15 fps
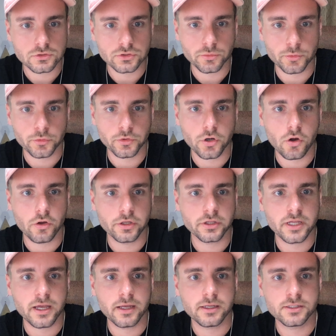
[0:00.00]
so we're calling
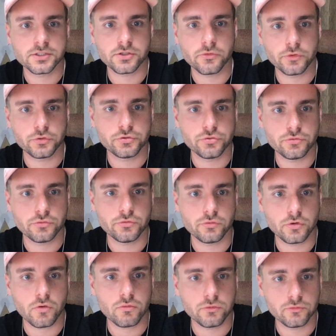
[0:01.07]
that it's going to
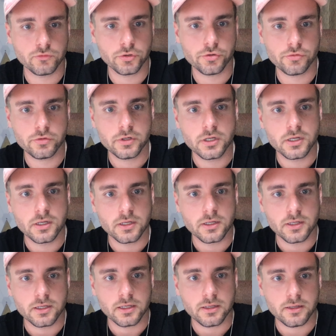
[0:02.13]
go through
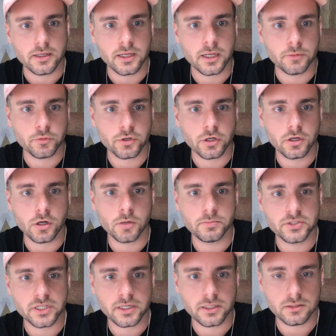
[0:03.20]
and we're going to
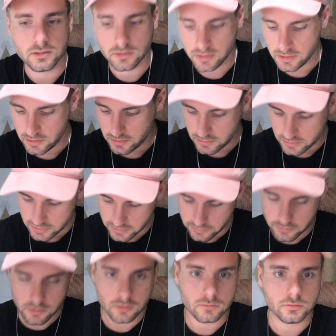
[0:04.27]
update the
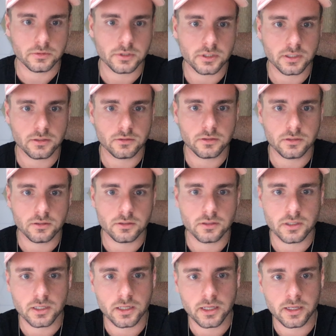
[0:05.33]
zero
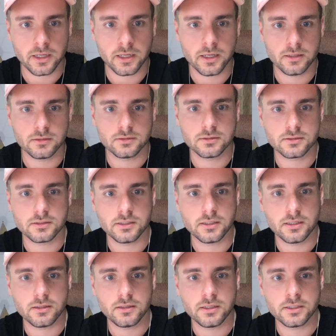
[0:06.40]
and
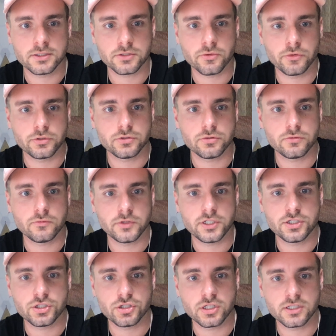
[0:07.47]
it's going to
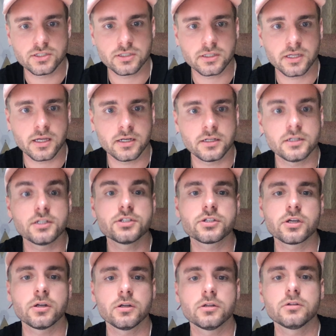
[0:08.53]
reach this again and it's
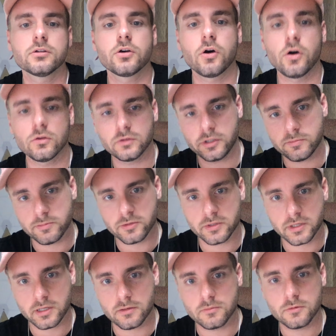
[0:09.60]
going to call leap
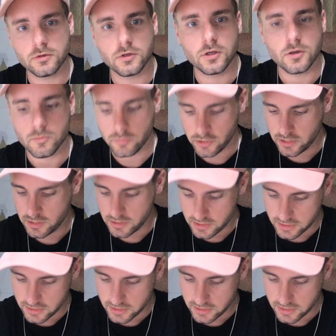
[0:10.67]
again but in the